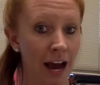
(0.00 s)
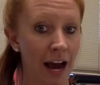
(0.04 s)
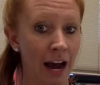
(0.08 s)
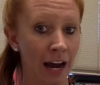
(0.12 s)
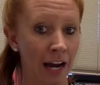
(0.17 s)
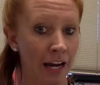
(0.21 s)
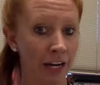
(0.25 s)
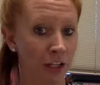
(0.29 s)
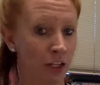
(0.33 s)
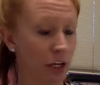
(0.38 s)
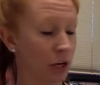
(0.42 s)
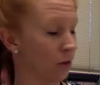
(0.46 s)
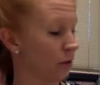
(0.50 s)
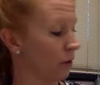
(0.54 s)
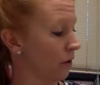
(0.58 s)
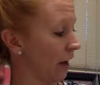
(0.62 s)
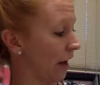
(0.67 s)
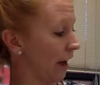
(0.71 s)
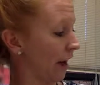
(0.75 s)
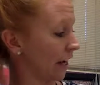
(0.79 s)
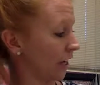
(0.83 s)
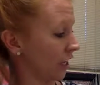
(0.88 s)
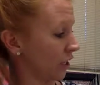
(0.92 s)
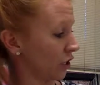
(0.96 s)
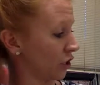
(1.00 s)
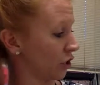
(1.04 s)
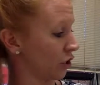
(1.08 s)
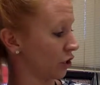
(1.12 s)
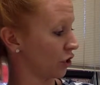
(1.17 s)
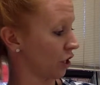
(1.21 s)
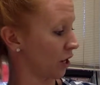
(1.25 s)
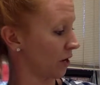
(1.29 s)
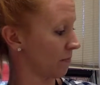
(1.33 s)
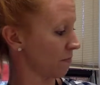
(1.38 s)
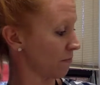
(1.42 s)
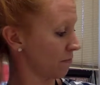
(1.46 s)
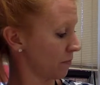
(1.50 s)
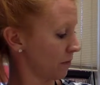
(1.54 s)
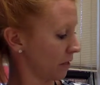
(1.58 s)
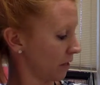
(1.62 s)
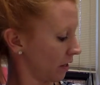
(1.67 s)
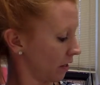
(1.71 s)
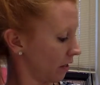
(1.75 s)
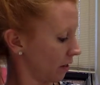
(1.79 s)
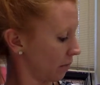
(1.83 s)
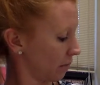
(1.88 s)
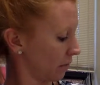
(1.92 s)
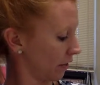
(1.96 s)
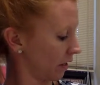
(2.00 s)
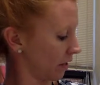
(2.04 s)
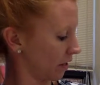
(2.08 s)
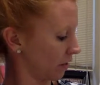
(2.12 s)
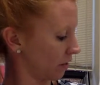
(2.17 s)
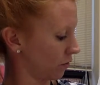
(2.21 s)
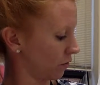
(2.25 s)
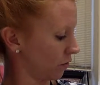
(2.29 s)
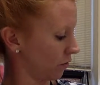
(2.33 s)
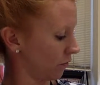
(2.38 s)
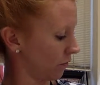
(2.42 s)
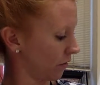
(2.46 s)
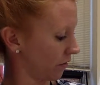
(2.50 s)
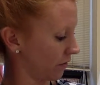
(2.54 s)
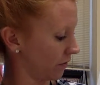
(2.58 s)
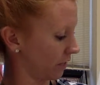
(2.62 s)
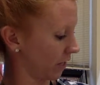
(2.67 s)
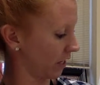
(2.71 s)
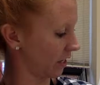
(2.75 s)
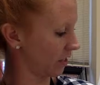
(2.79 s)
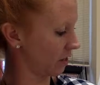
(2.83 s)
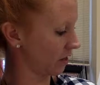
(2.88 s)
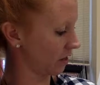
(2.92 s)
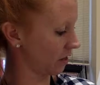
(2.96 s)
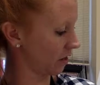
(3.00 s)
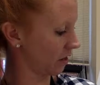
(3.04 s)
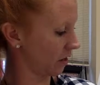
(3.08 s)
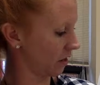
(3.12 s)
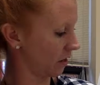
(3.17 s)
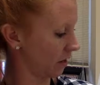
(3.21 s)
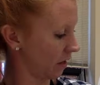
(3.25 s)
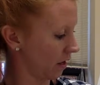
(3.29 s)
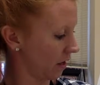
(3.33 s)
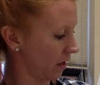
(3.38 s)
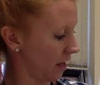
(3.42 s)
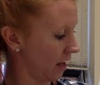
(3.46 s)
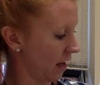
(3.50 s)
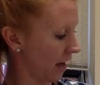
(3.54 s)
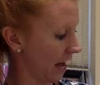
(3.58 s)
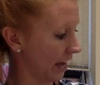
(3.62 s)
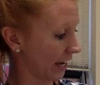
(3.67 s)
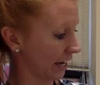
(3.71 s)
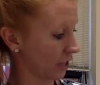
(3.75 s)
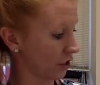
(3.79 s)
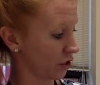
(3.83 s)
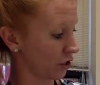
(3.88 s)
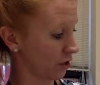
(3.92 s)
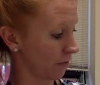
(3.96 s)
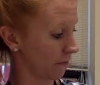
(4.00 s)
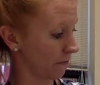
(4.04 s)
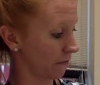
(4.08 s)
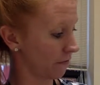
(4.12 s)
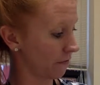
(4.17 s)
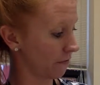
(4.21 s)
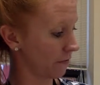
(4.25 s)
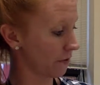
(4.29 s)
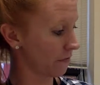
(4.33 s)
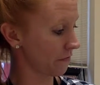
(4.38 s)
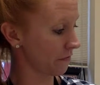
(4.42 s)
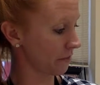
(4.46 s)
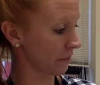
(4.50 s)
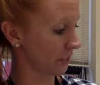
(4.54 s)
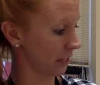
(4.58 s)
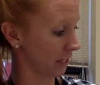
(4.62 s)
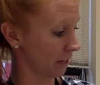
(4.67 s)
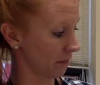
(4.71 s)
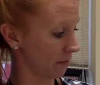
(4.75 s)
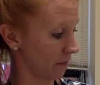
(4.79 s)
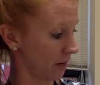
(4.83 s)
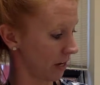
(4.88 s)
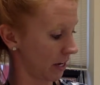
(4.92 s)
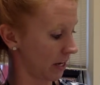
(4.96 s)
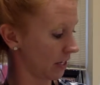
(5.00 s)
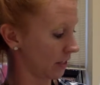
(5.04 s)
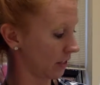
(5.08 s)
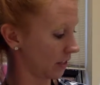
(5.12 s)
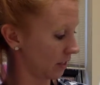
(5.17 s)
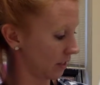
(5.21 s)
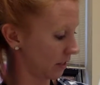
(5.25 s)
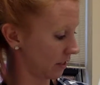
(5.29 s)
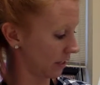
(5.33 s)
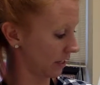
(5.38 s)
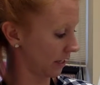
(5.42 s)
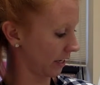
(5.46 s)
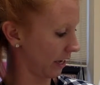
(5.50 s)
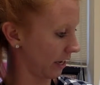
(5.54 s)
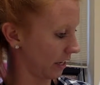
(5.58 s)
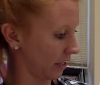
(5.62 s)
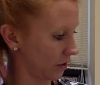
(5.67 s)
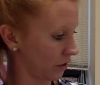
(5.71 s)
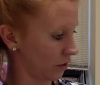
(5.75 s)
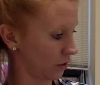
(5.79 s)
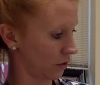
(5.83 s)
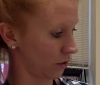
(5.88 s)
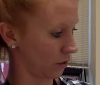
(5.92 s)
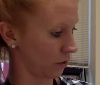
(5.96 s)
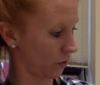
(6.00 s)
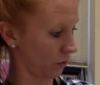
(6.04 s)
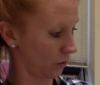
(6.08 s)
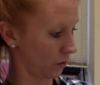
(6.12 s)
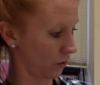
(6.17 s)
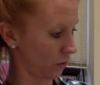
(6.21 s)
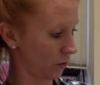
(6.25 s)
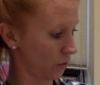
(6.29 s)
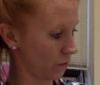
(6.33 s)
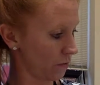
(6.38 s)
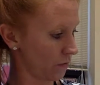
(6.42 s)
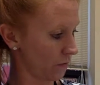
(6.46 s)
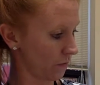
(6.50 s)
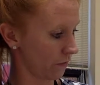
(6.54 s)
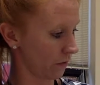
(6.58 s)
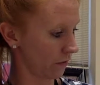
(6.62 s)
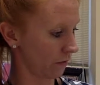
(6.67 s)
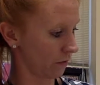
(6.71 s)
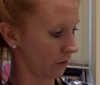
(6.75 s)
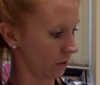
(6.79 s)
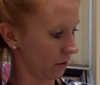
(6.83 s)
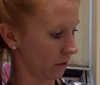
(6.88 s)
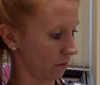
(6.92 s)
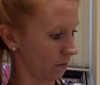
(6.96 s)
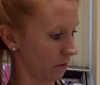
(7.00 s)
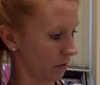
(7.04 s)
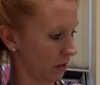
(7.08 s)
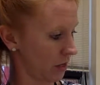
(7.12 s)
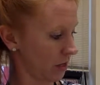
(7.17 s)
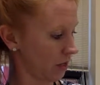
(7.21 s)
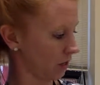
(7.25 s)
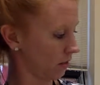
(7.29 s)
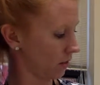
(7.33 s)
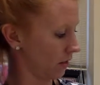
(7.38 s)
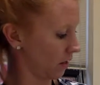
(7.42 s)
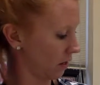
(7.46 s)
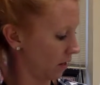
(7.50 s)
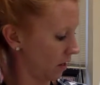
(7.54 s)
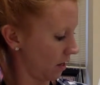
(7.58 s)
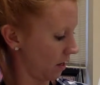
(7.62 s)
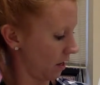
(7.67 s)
I know I can jump, here I'm going to write 2:15. I can jump 15 minutes to get to 15 minutes,